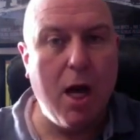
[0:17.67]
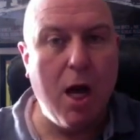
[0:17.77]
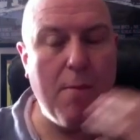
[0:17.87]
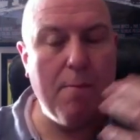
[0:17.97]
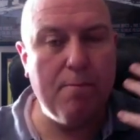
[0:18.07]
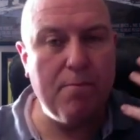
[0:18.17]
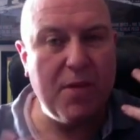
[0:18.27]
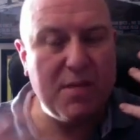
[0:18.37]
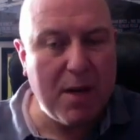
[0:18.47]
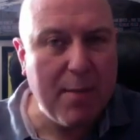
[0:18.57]

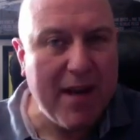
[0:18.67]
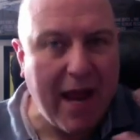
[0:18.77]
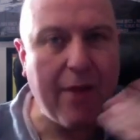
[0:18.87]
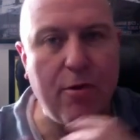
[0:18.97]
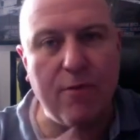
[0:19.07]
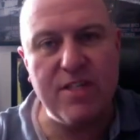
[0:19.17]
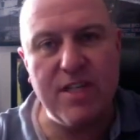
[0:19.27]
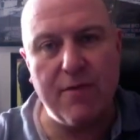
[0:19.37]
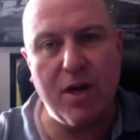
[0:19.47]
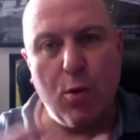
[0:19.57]
There's many out there,
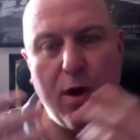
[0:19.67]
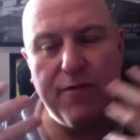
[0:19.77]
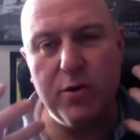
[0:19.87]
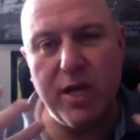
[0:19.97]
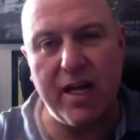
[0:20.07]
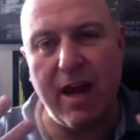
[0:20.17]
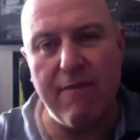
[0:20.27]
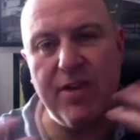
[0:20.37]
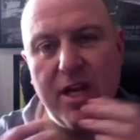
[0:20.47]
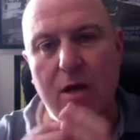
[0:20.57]
obviously. I've done quite a few
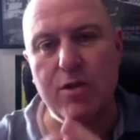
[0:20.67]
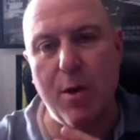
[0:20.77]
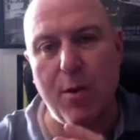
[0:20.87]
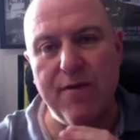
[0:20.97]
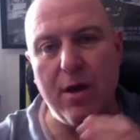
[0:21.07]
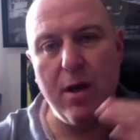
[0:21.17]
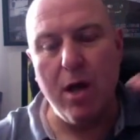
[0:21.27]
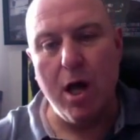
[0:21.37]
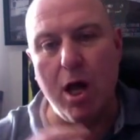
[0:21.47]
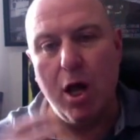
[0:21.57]
dedicated videos. However,
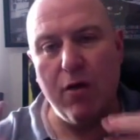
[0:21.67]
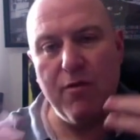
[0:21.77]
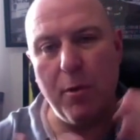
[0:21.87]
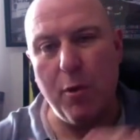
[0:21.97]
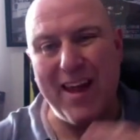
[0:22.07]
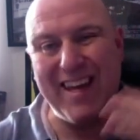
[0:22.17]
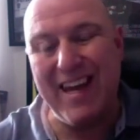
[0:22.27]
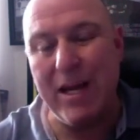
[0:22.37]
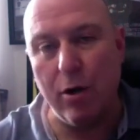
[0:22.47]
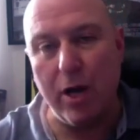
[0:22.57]
a lot of them I'm not that
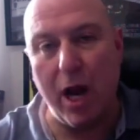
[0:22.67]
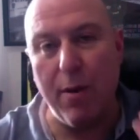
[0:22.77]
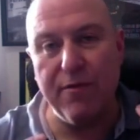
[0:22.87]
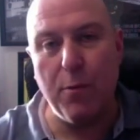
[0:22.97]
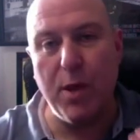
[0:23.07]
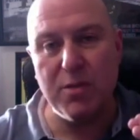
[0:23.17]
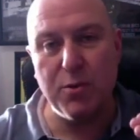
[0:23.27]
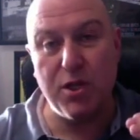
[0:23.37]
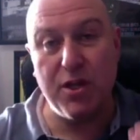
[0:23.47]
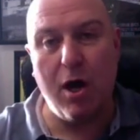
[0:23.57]
keen on. However, ones
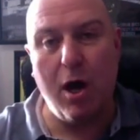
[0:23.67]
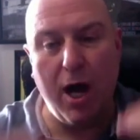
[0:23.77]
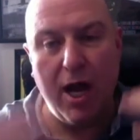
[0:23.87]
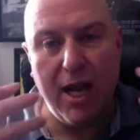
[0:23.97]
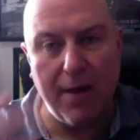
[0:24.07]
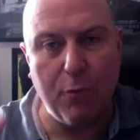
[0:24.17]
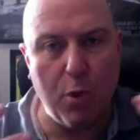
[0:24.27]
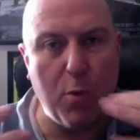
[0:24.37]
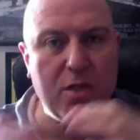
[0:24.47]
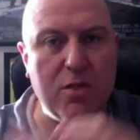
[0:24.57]
which I think are high level,
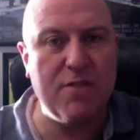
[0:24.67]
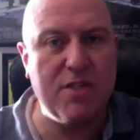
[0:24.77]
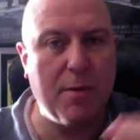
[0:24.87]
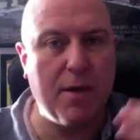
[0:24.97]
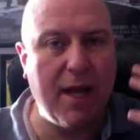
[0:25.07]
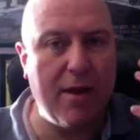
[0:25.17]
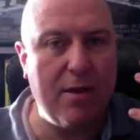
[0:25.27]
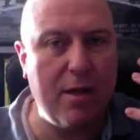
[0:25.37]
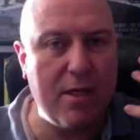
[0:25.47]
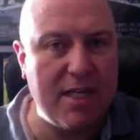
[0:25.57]
the ones obviously I'm going to get
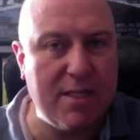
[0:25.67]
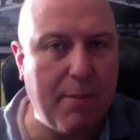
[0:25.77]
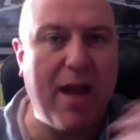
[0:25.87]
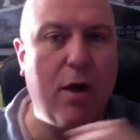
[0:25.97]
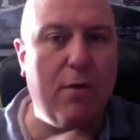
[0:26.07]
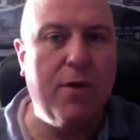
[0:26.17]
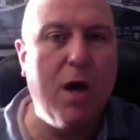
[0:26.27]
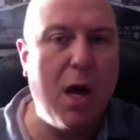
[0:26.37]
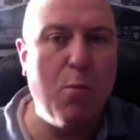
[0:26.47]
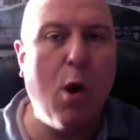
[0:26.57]
a decent bag of,
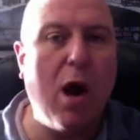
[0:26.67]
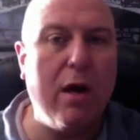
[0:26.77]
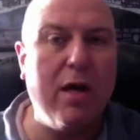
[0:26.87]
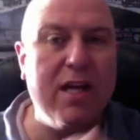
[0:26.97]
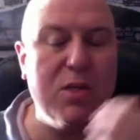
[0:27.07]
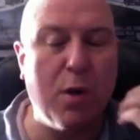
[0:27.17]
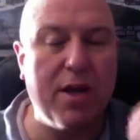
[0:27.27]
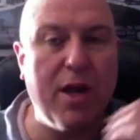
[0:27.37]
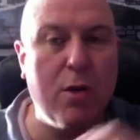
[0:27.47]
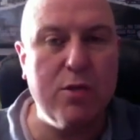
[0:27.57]
and YAI is one
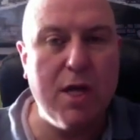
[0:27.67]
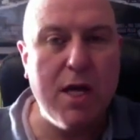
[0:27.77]
of those.